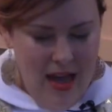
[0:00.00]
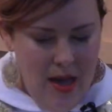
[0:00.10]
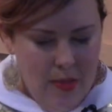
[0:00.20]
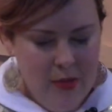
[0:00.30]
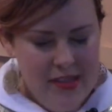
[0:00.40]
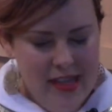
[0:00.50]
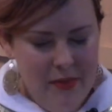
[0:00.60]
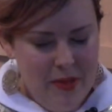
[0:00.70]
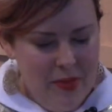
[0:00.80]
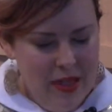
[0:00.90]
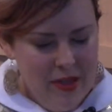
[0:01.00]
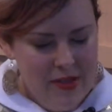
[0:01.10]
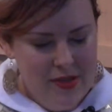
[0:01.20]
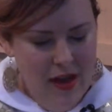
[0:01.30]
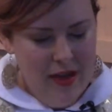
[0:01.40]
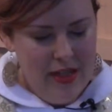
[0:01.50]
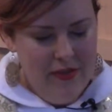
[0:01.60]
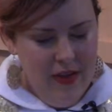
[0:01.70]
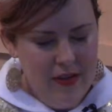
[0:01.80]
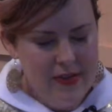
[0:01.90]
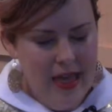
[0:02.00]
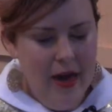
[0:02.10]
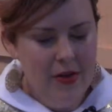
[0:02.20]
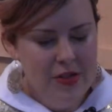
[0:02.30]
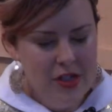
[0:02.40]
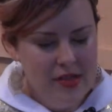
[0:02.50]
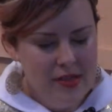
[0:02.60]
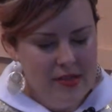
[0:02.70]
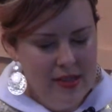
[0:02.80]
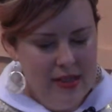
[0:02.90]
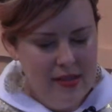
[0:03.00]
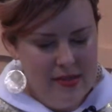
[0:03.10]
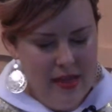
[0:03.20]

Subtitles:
But when Simon Peter saw it, he fell down at Jesus' knees,